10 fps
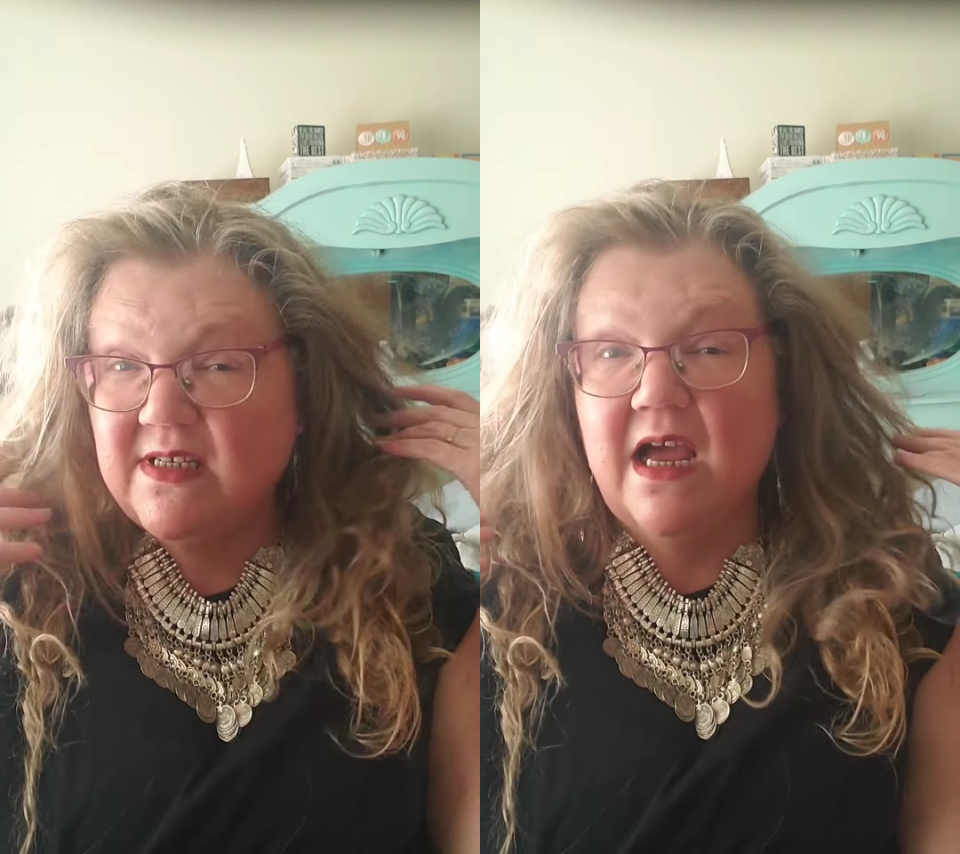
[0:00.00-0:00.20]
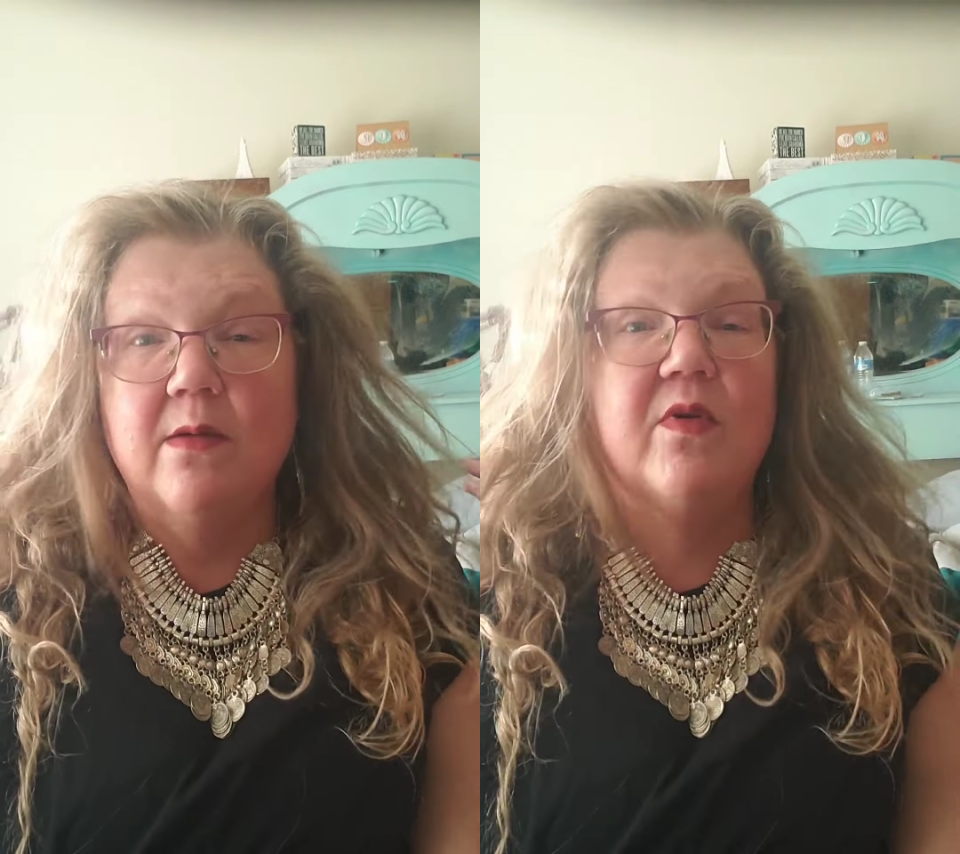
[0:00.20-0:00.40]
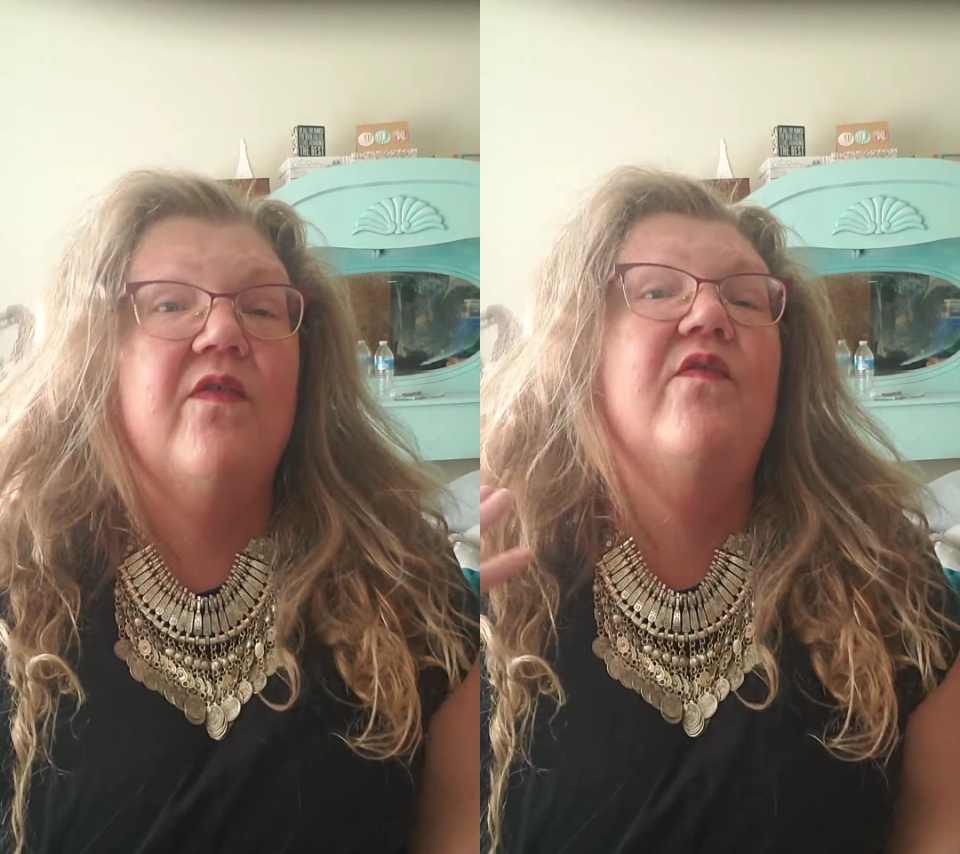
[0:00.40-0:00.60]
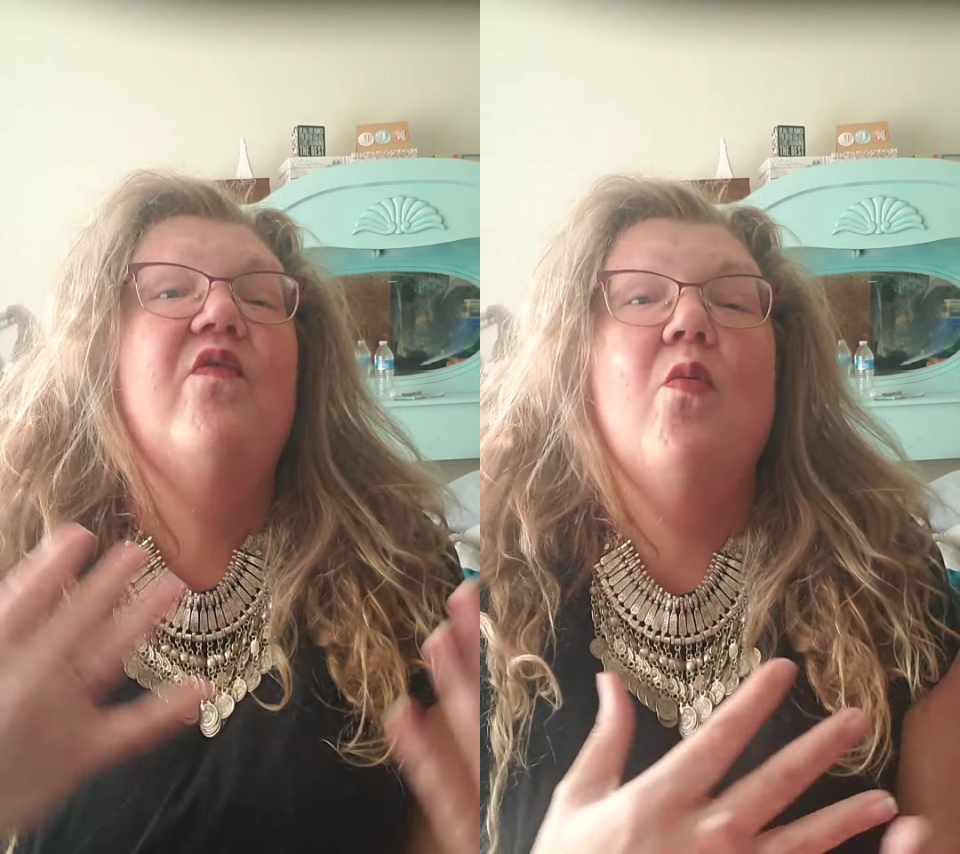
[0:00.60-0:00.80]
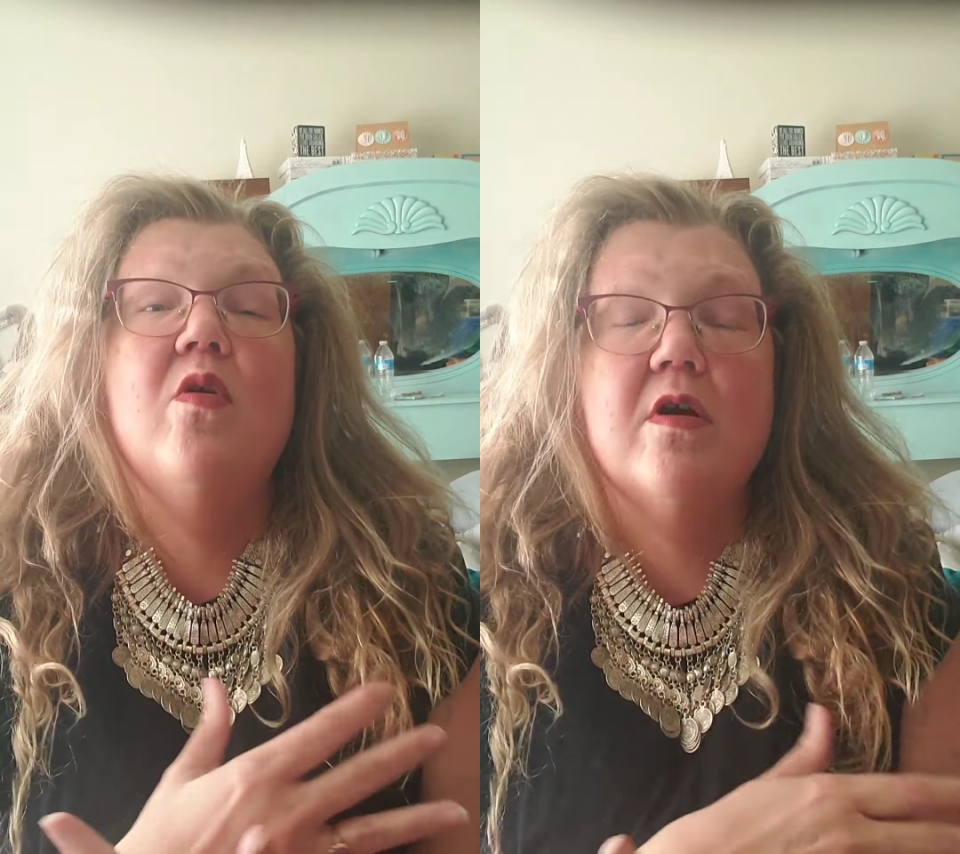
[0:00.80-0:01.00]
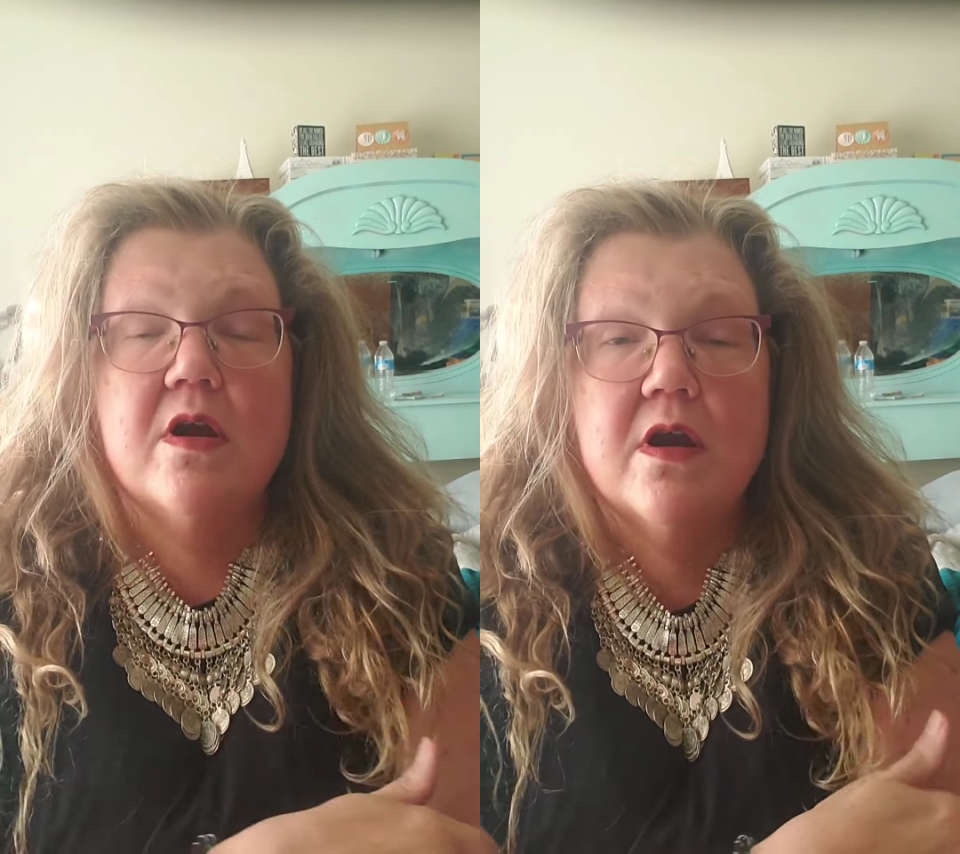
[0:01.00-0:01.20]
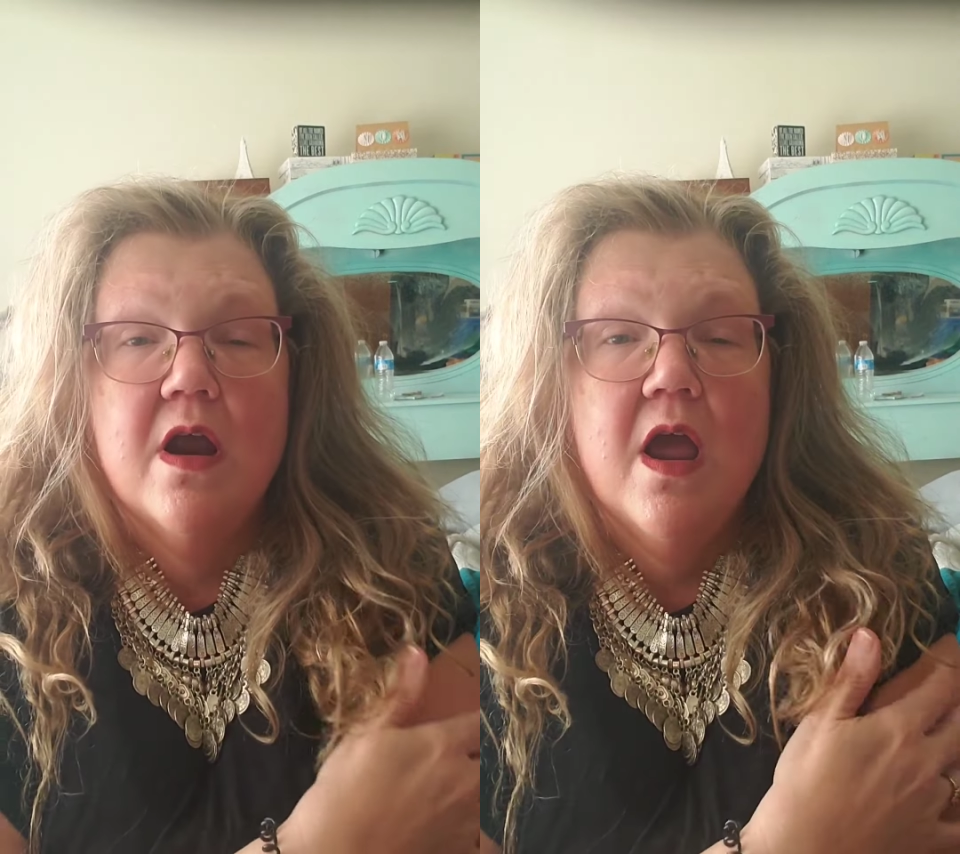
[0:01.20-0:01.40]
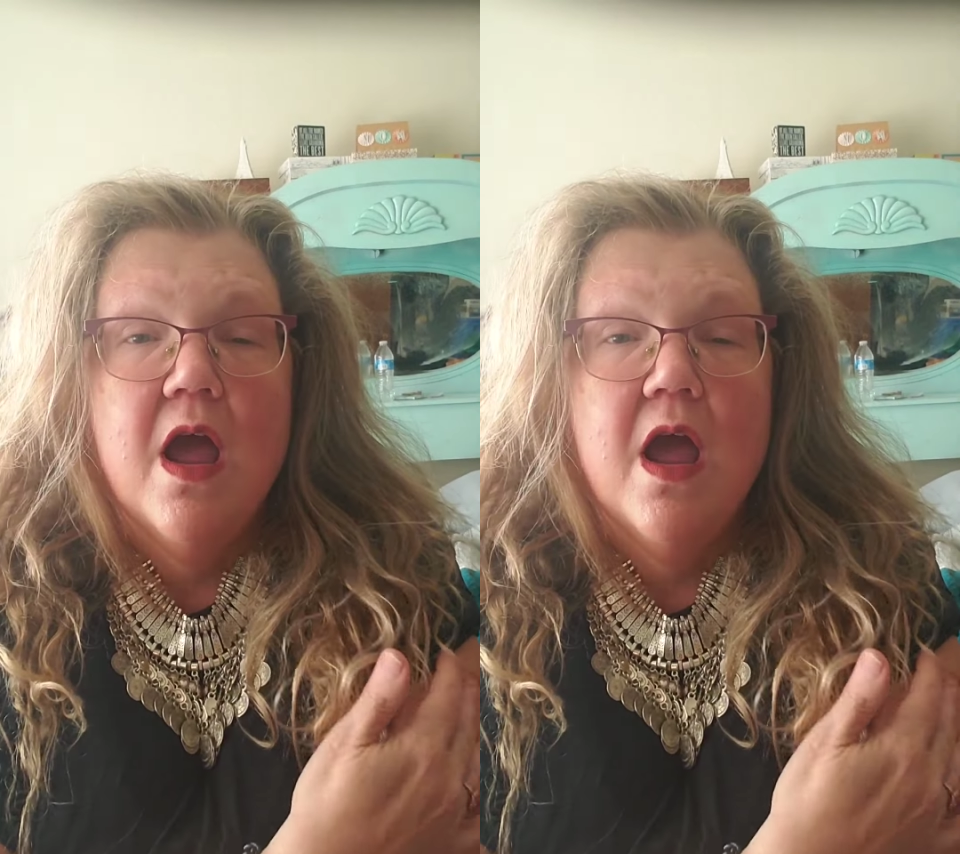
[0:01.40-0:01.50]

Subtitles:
up before